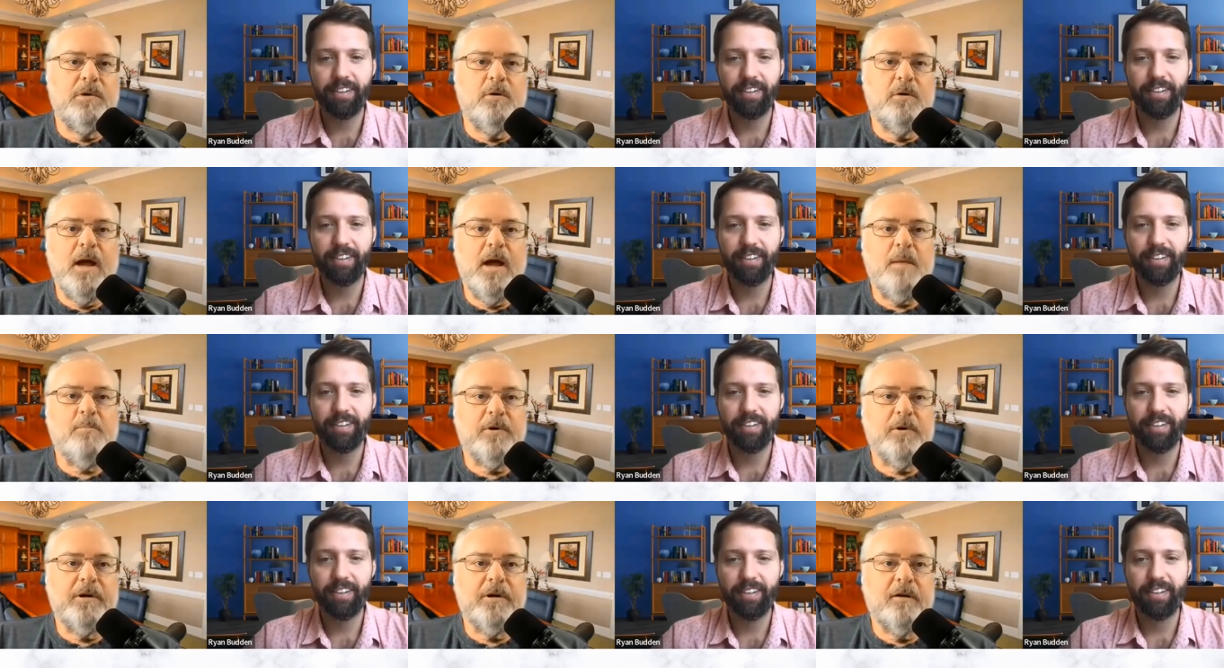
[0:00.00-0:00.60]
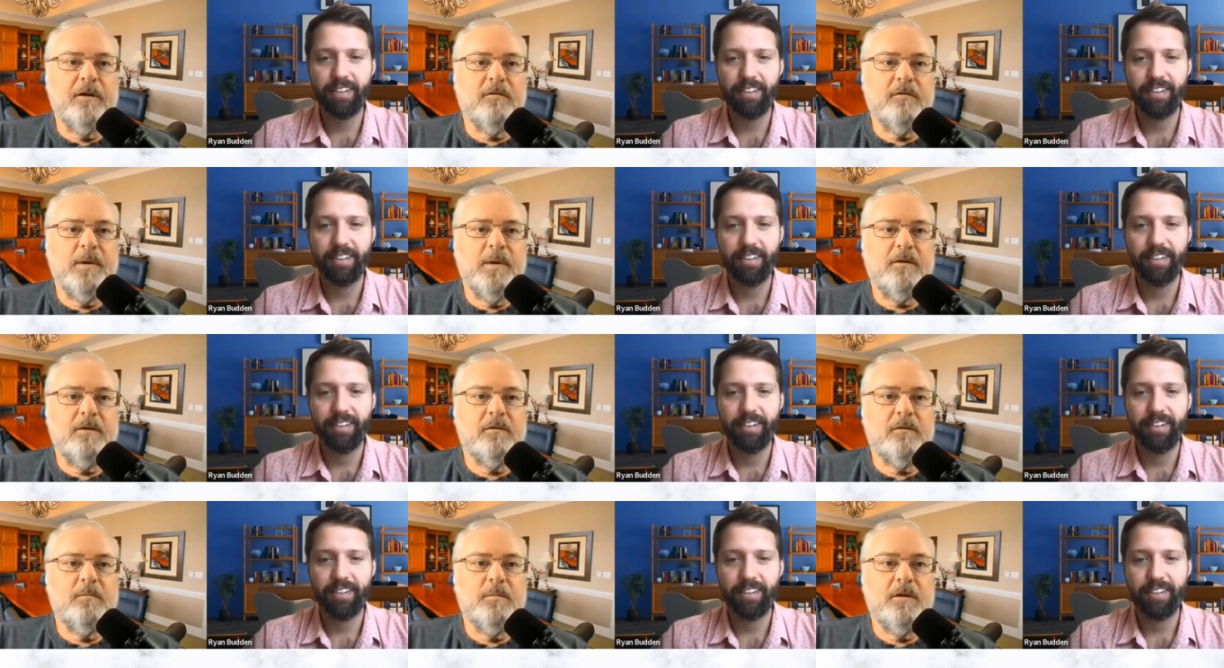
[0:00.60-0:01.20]
Speaker 1: Blue Apron has
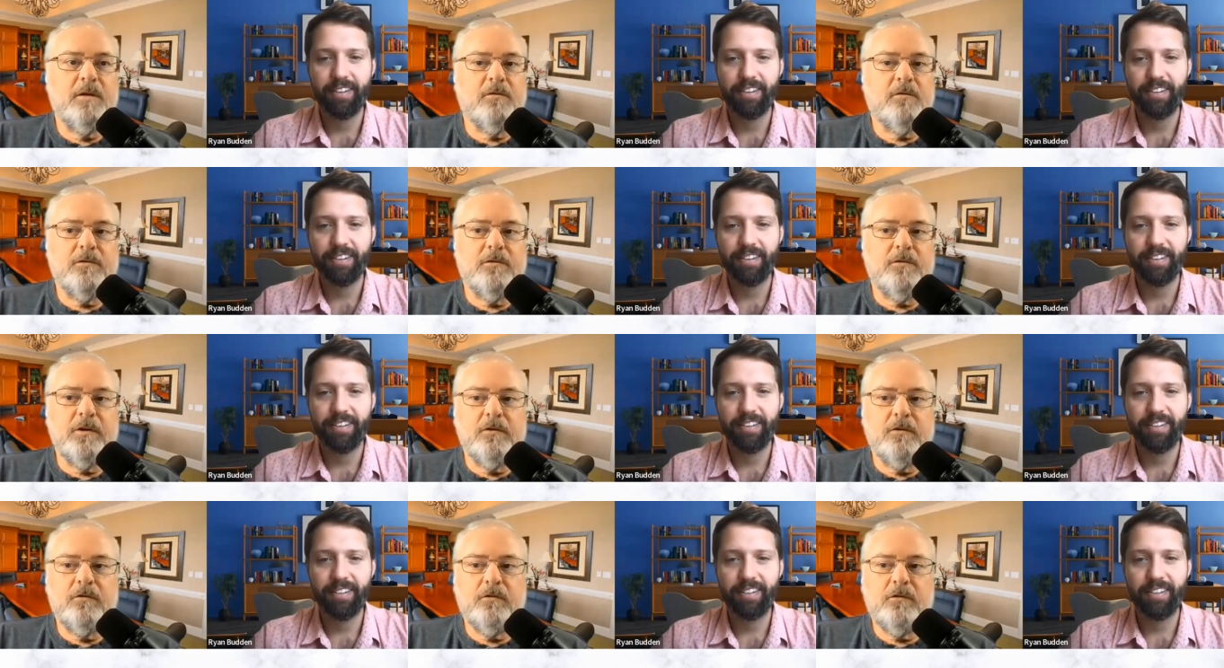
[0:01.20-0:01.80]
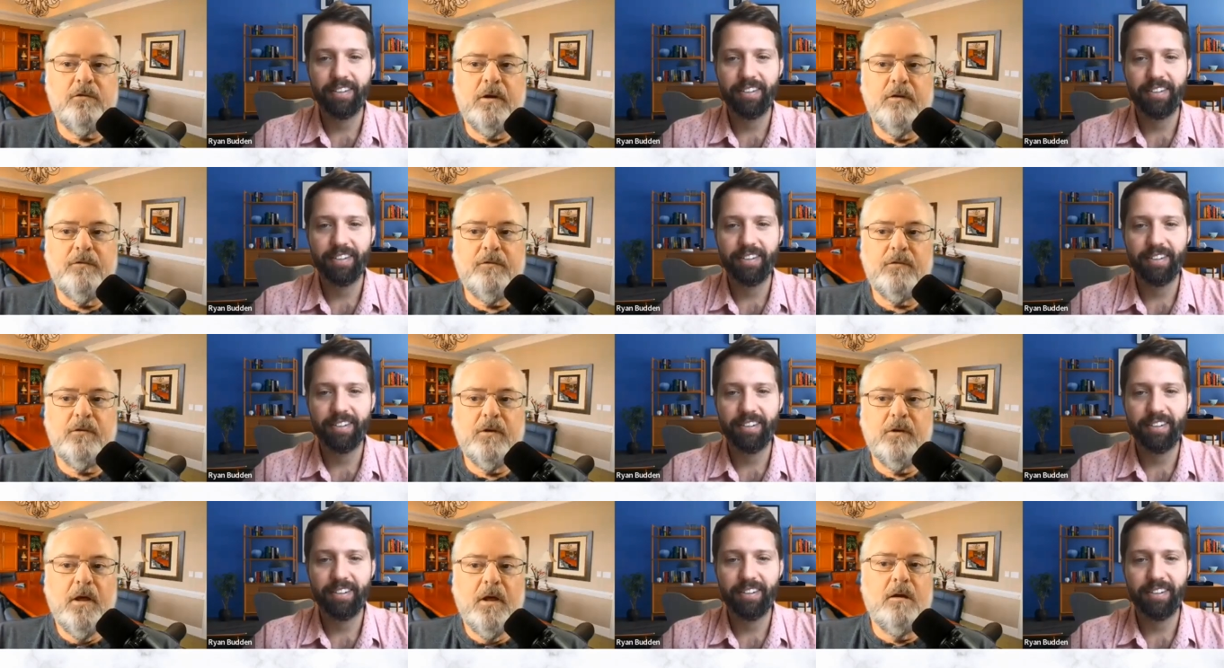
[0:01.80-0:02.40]
made some interesting
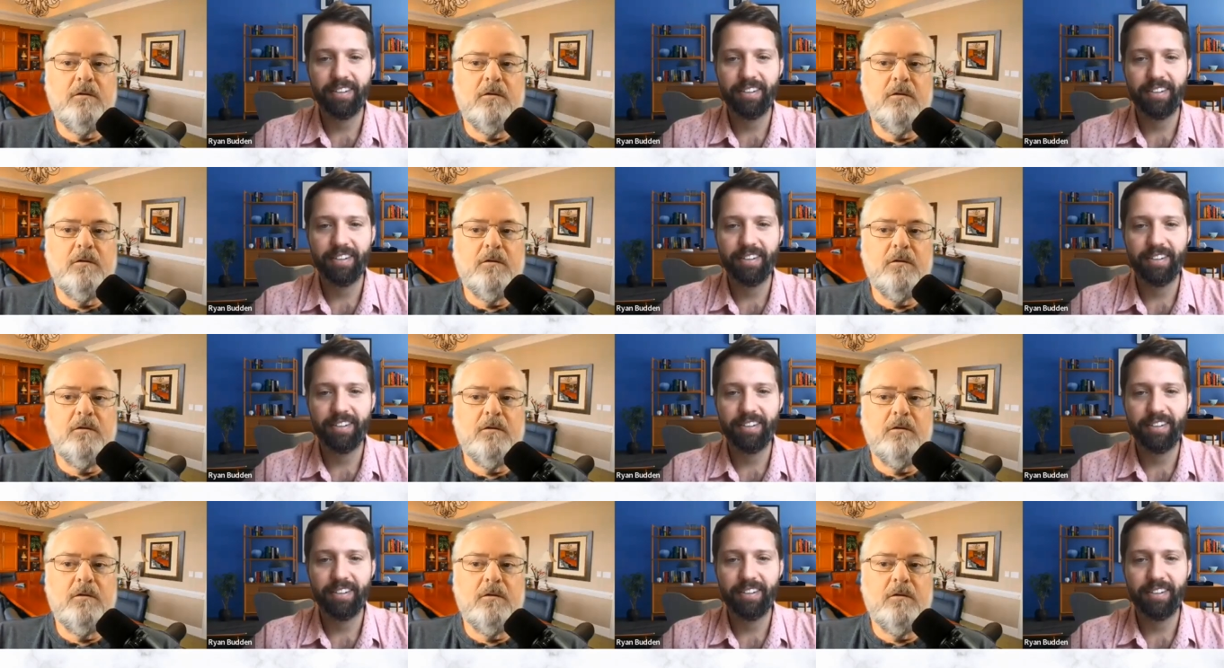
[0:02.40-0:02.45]
shifts